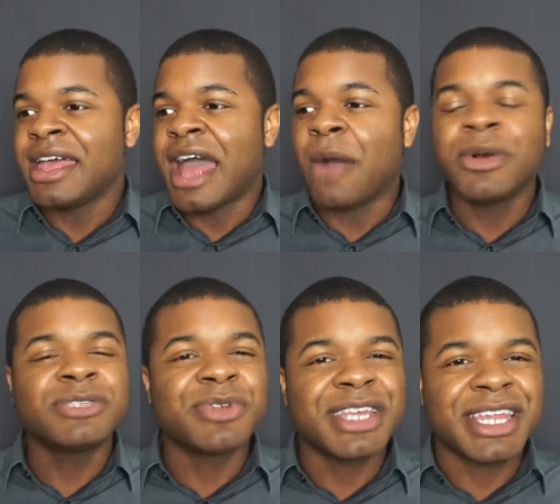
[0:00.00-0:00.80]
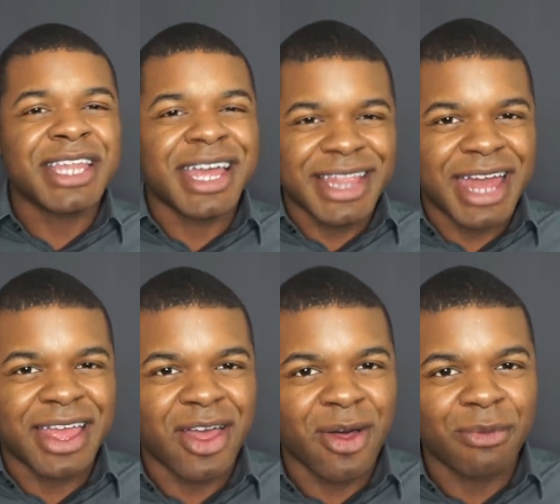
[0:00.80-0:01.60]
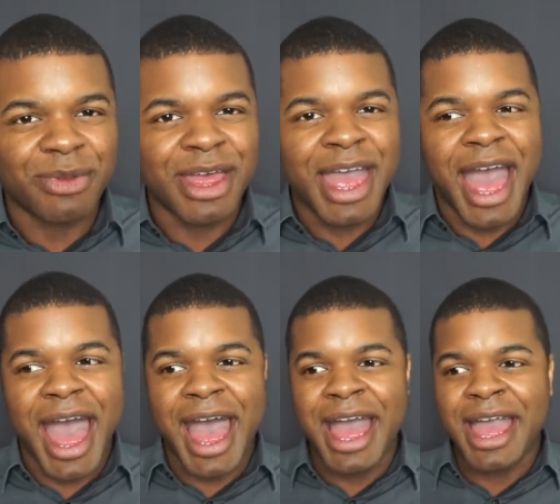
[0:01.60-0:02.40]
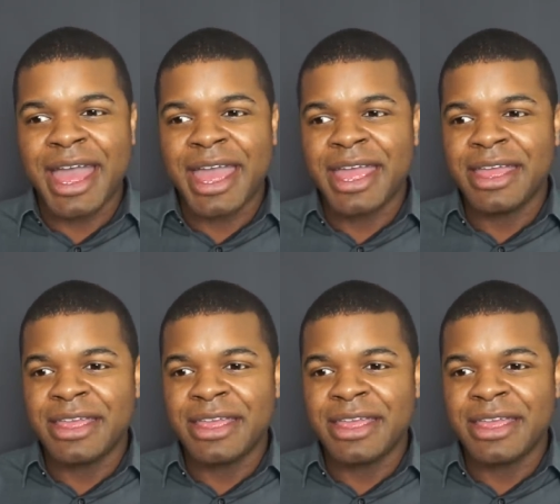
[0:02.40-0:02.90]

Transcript: I wasn't really getting like a lot of help. I,